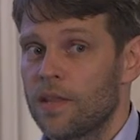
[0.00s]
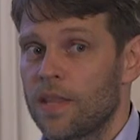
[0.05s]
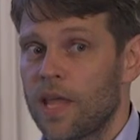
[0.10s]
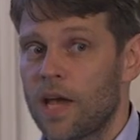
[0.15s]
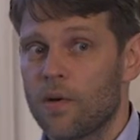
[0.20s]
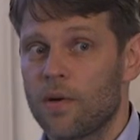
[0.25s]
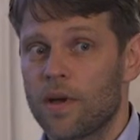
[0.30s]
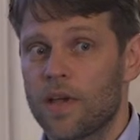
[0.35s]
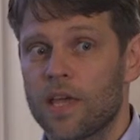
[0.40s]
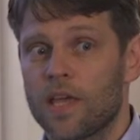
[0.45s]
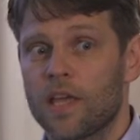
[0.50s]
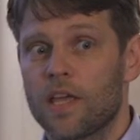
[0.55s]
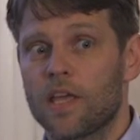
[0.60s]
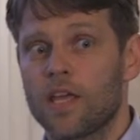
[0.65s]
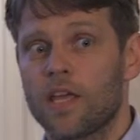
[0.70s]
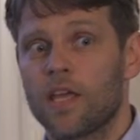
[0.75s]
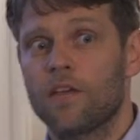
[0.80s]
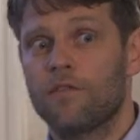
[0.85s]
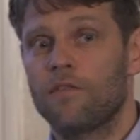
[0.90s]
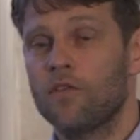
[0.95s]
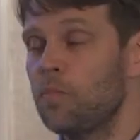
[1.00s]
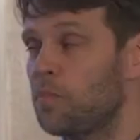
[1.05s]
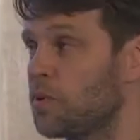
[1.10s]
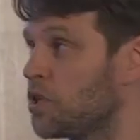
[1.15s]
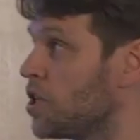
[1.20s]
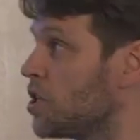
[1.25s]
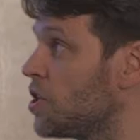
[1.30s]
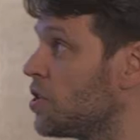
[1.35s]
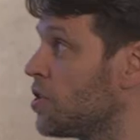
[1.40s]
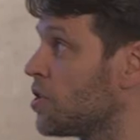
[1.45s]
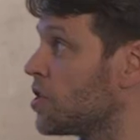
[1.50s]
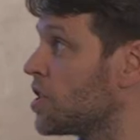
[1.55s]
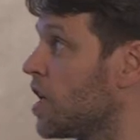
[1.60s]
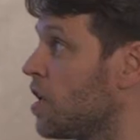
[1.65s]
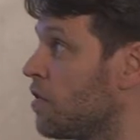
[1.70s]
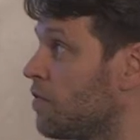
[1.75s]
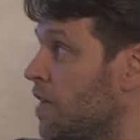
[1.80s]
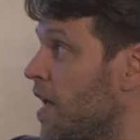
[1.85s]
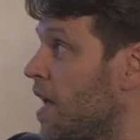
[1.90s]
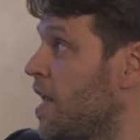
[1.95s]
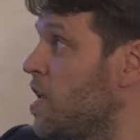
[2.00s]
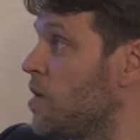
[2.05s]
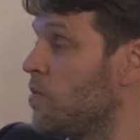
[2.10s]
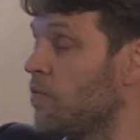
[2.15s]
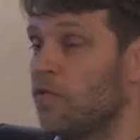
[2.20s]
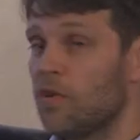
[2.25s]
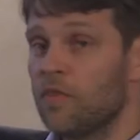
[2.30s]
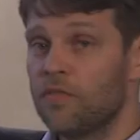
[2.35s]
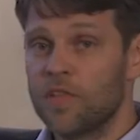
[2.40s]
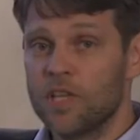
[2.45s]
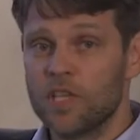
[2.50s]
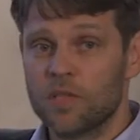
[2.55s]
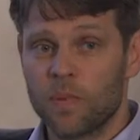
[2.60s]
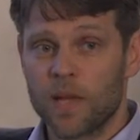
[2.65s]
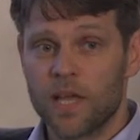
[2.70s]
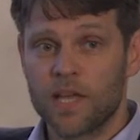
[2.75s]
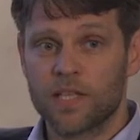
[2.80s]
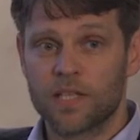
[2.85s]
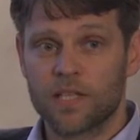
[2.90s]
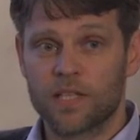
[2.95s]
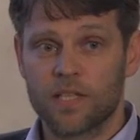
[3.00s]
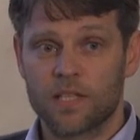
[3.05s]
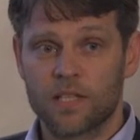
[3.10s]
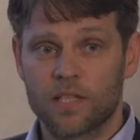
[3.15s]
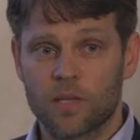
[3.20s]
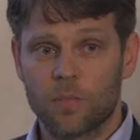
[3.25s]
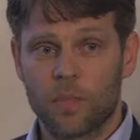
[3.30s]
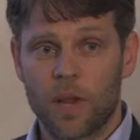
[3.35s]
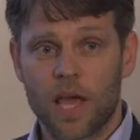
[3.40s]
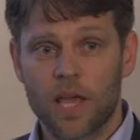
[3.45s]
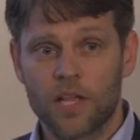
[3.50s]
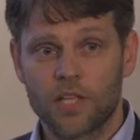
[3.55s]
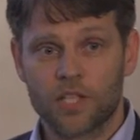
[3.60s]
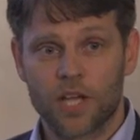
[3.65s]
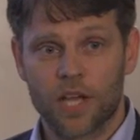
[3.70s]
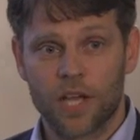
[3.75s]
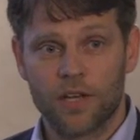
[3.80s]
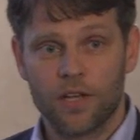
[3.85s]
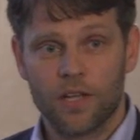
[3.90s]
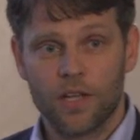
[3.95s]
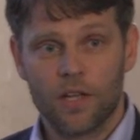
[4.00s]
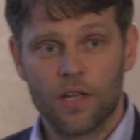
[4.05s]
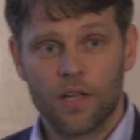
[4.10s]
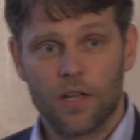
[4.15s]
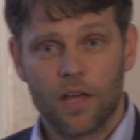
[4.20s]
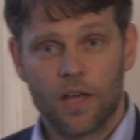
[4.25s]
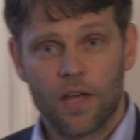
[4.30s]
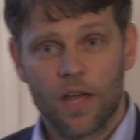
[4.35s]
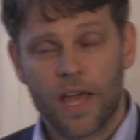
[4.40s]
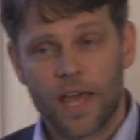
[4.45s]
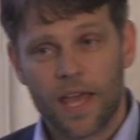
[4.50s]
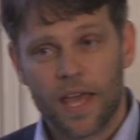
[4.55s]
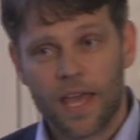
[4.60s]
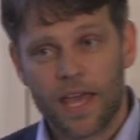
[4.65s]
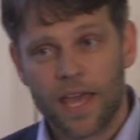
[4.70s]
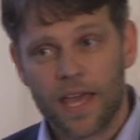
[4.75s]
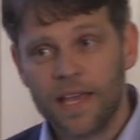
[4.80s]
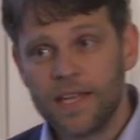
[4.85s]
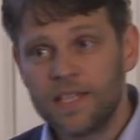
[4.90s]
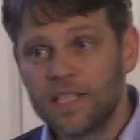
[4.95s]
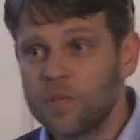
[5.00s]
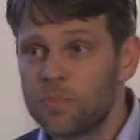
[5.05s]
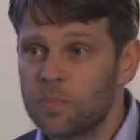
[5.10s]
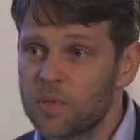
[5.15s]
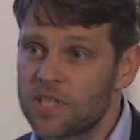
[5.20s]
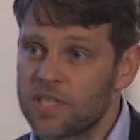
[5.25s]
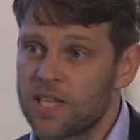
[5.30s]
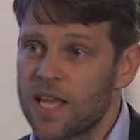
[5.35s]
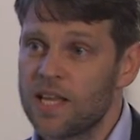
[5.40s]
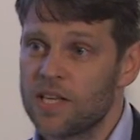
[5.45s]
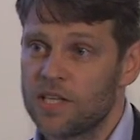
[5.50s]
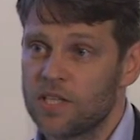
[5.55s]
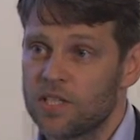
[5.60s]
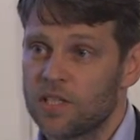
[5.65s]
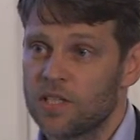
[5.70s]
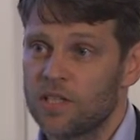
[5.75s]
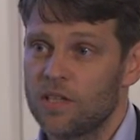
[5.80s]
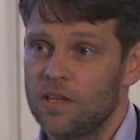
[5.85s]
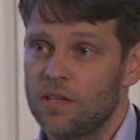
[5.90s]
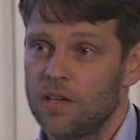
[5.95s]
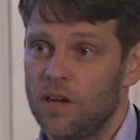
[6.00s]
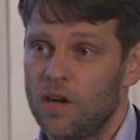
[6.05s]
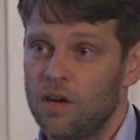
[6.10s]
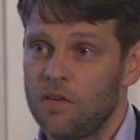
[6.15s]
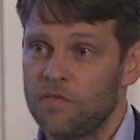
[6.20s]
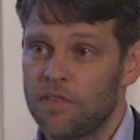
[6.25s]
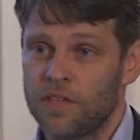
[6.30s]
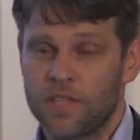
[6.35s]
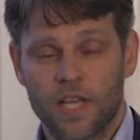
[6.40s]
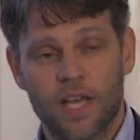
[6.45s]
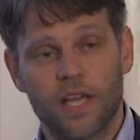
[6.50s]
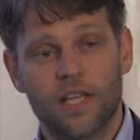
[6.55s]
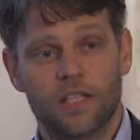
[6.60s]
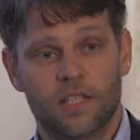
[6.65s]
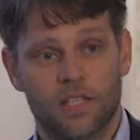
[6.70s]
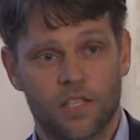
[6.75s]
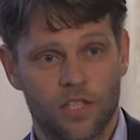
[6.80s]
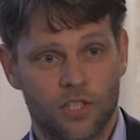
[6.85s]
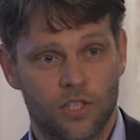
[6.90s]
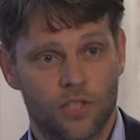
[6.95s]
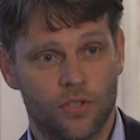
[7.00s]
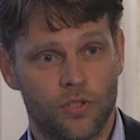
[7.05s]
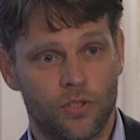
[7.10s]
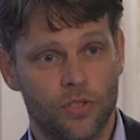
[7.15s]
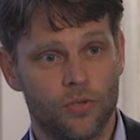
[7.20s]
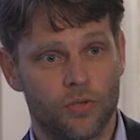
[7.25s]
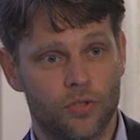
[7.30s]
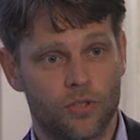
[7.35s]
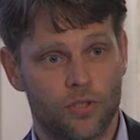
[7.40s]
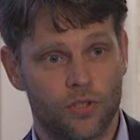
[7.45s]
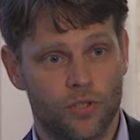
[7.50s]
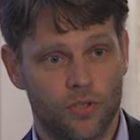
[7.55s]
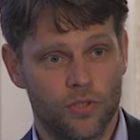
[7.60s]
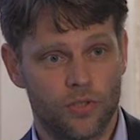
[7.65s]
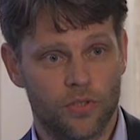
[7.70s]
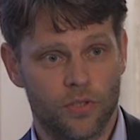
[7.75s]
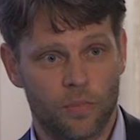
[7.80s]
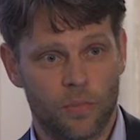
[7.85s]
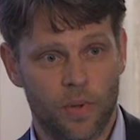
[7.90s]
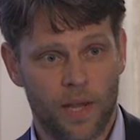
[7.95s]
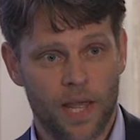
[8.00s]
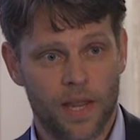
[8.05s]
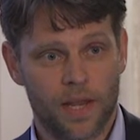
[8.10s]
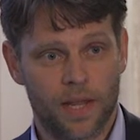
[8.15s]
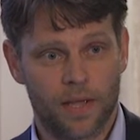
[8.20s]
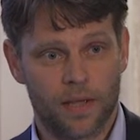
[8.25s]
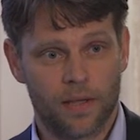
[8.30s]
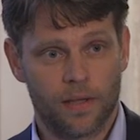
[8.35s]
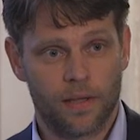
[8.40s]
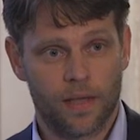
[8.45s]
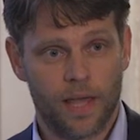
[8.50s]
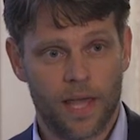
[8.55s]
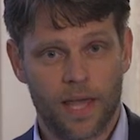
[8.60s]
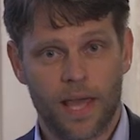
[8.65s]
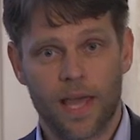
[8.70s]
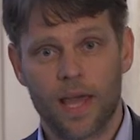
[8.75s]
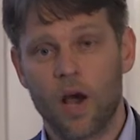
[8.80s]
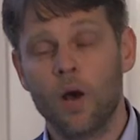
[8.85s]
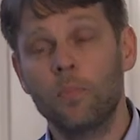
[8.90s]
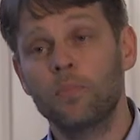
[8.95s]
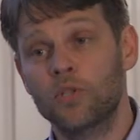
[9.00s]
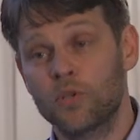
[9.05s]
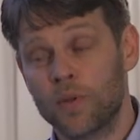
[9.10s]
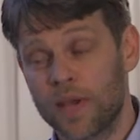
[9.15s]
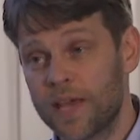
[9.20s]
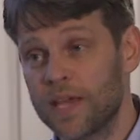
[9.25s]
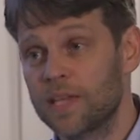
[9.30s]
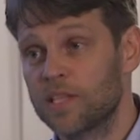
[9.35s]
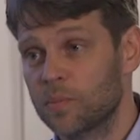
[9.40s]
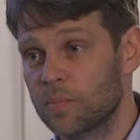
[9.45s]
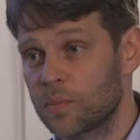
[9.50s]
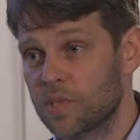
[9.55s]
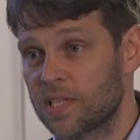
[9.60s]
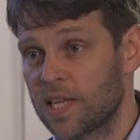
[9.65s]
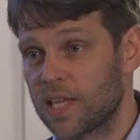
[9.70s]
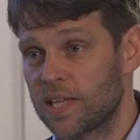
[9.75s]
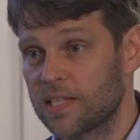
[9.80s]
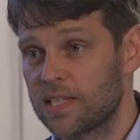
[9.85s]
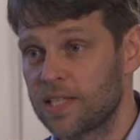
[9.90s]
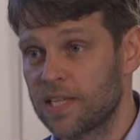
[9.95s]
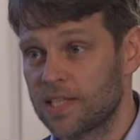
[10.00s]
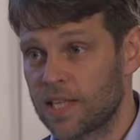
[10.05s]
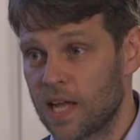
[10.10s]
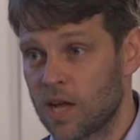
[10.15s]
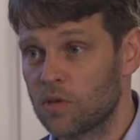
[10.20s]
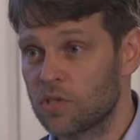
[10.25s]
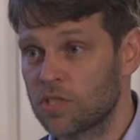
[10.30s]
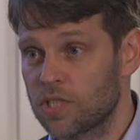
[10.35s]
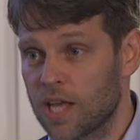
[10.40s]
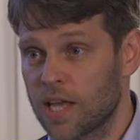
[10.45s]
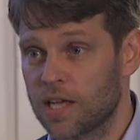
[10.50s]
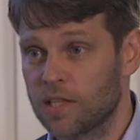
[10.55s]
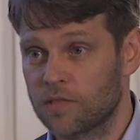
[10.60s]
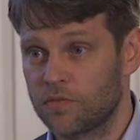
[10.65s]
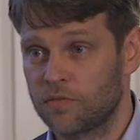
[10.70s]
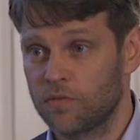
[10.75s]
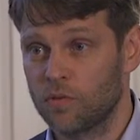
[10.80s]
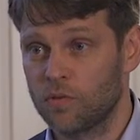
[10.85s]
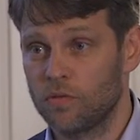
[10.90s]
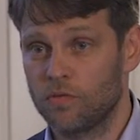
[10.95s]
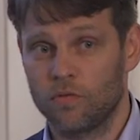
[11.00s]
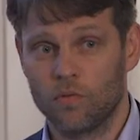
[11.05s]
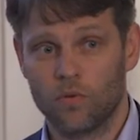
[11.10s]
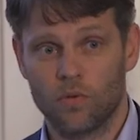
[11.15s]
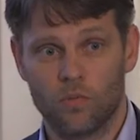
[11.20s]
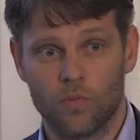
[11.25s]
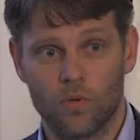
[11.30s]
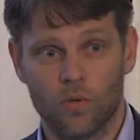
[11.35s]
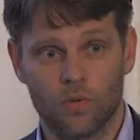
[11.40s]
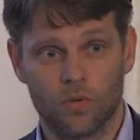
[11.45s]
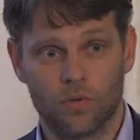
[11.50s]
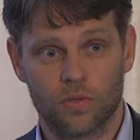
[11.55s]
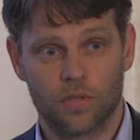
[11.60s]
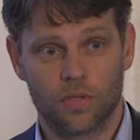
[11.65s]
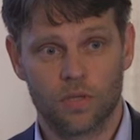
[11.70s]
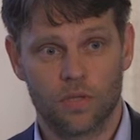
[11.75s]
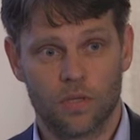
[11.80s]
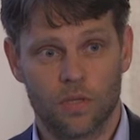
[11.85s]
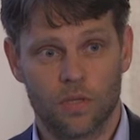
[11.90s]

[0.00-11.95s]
Now, if you position yourself in any of these places in the supply chain, 80% of the data that you use to do your planning, up to 80%, sits outside of your four walls.